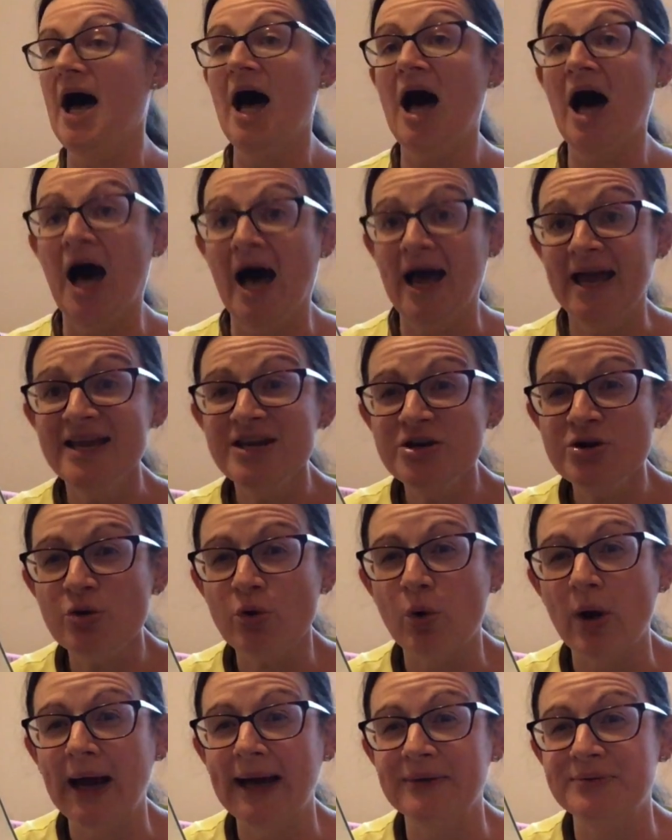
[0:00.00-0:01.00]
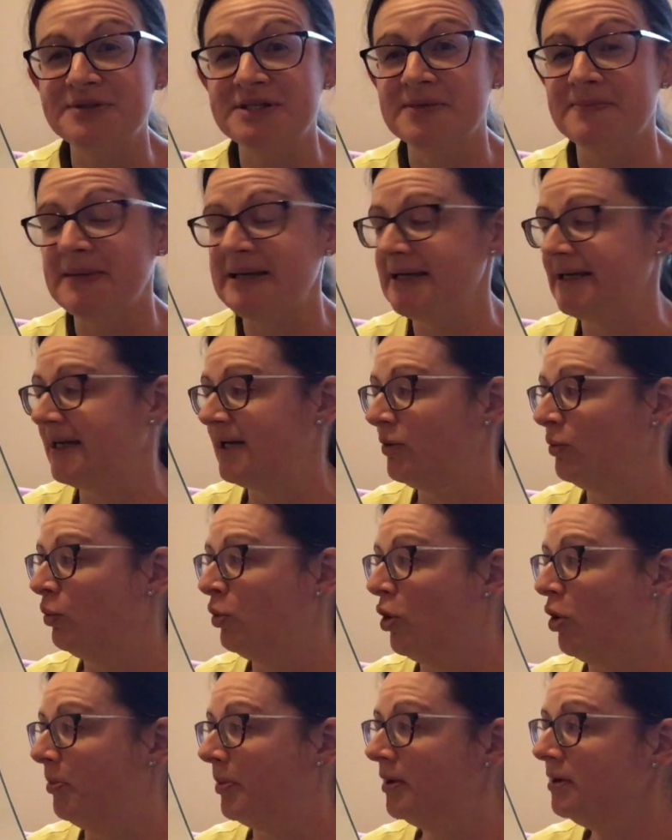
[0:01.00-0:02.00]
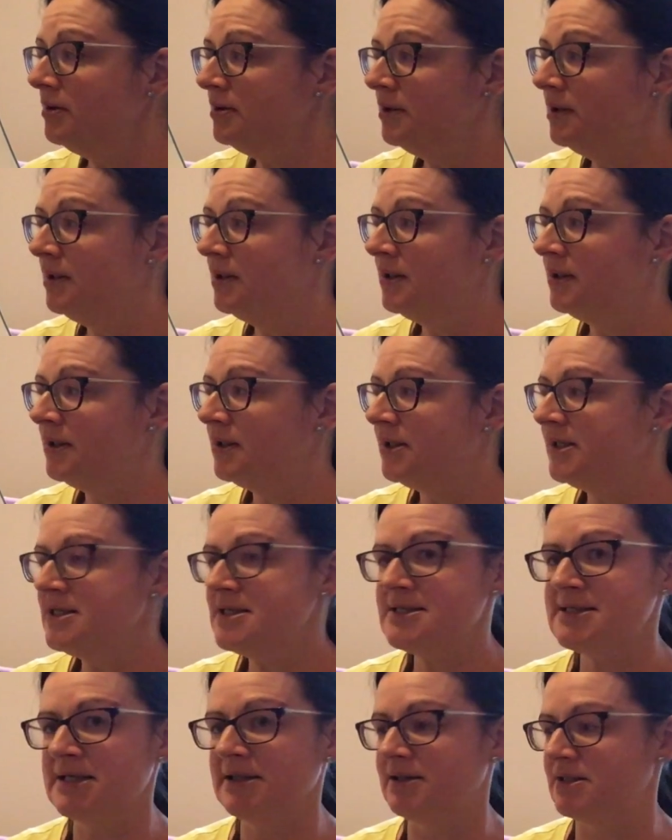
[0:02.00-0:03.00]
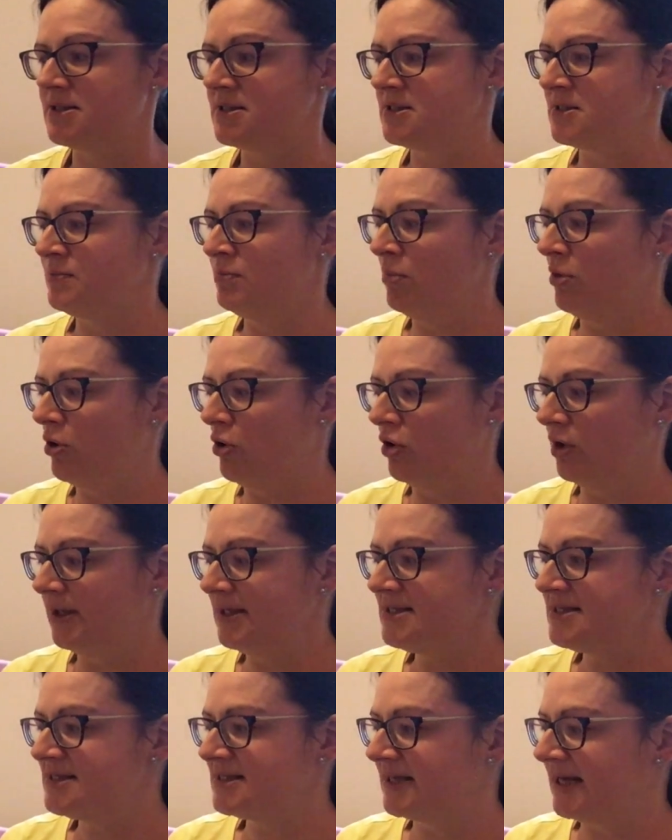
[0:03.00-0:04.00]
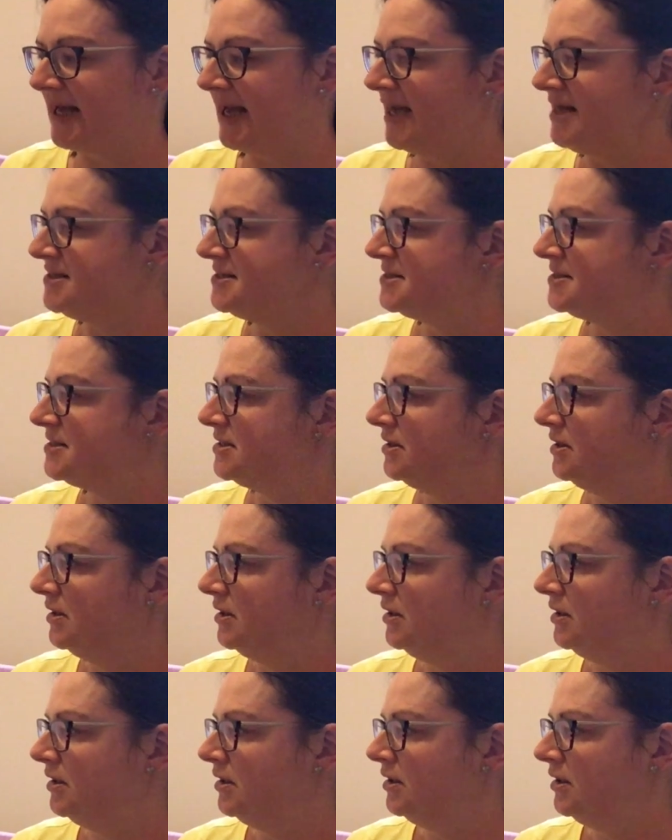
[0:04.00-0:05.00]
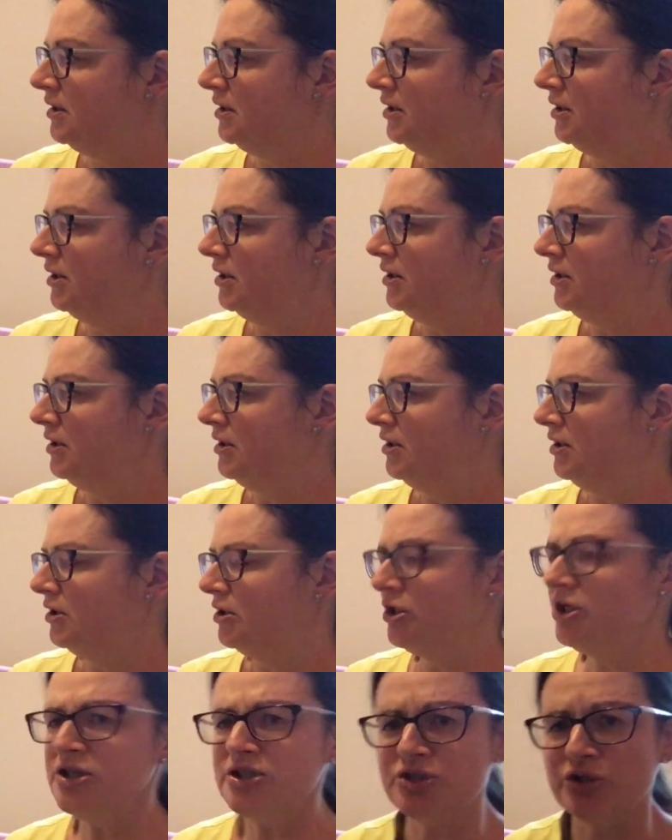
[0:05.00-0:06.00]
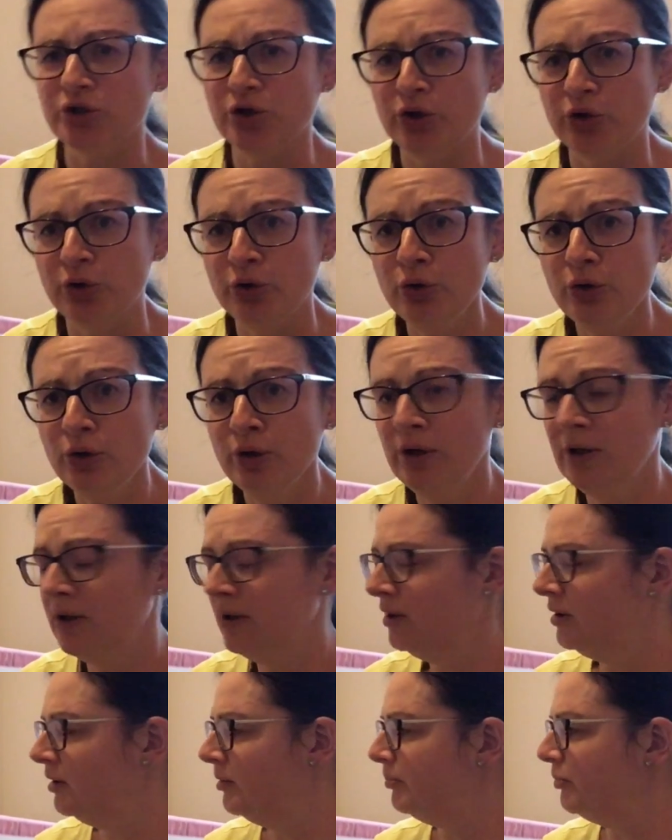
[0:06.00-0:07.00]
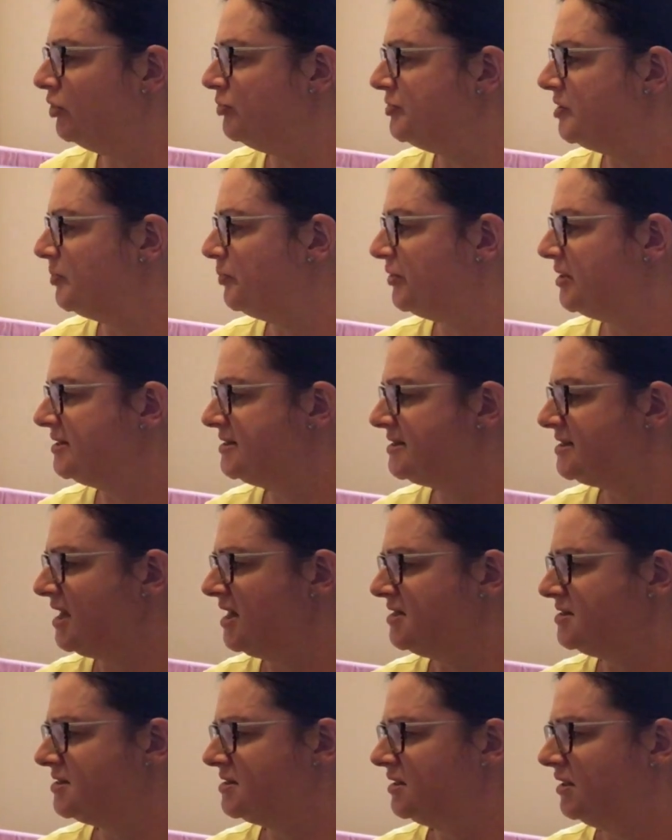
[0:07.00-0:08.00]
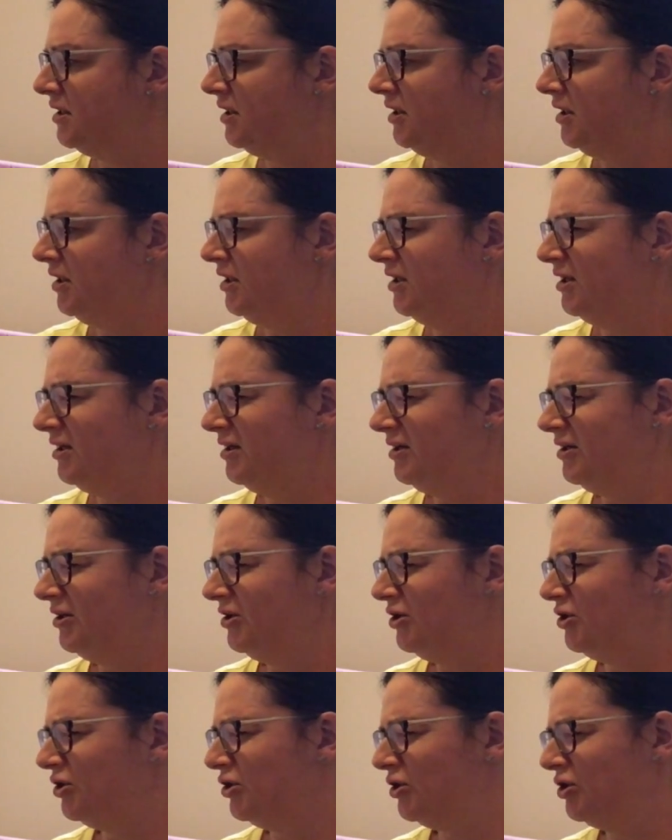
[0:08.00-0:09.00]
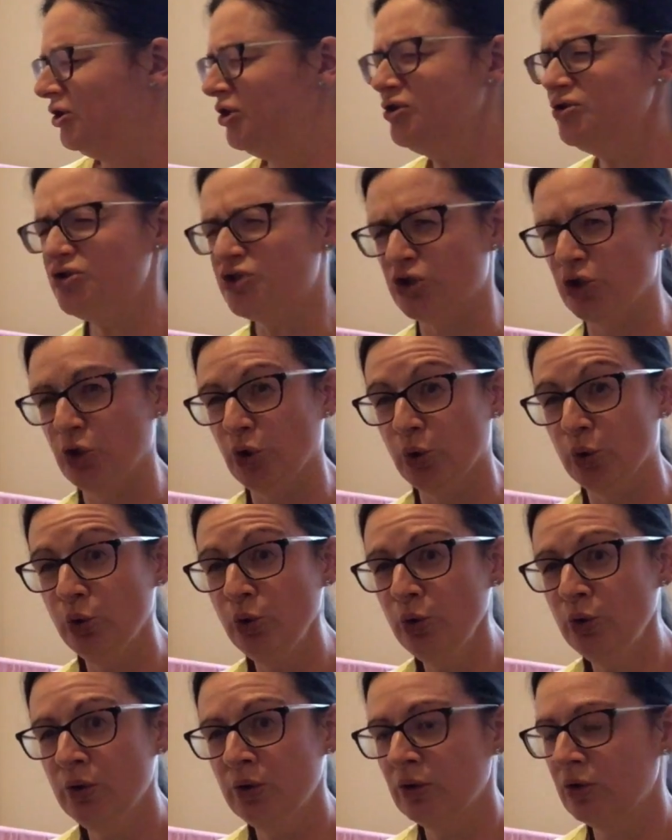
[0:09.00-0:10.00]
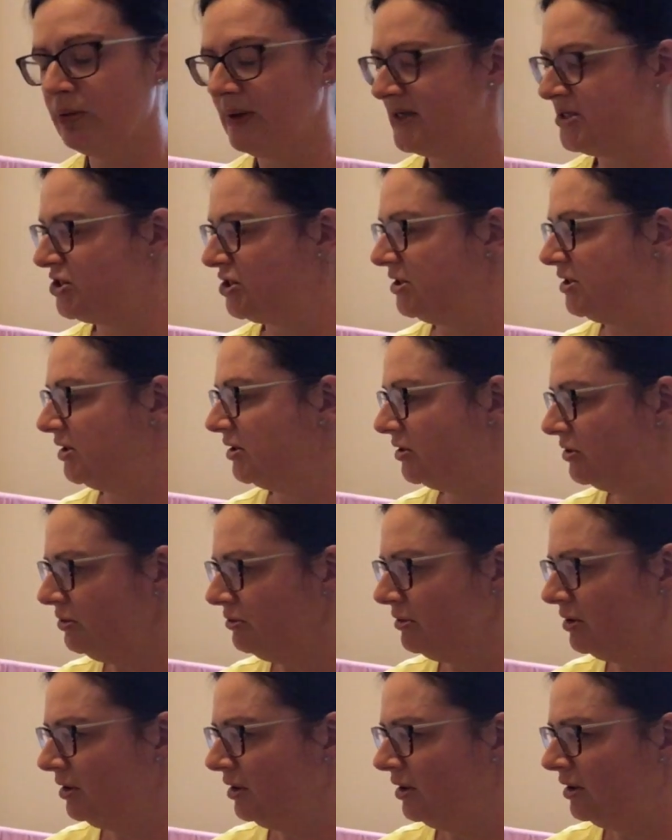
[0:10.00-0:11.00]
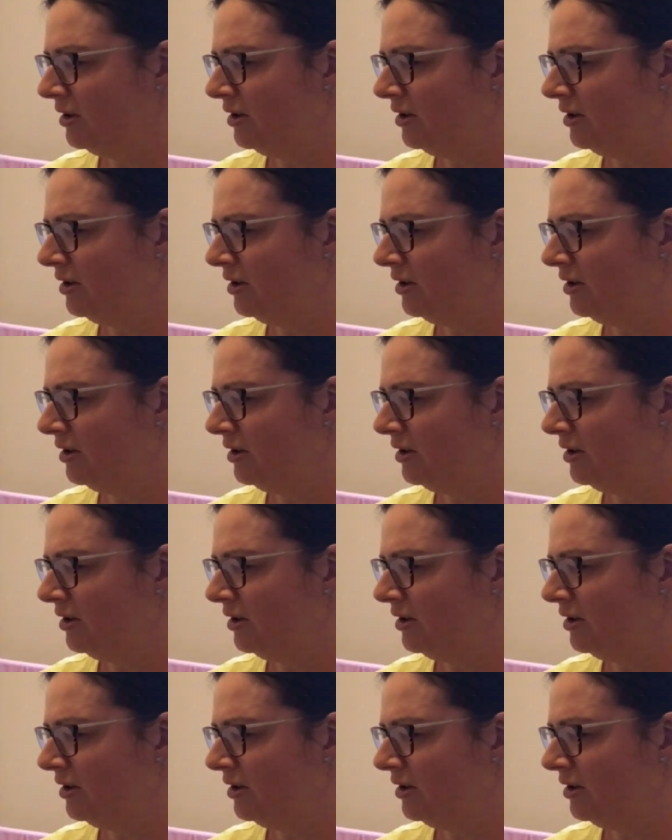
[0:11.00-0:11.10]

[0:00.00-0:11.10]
"I know how to make it wobble," said the smallest guest. "You do?" boomed the princess. "You do?" questioned the cook.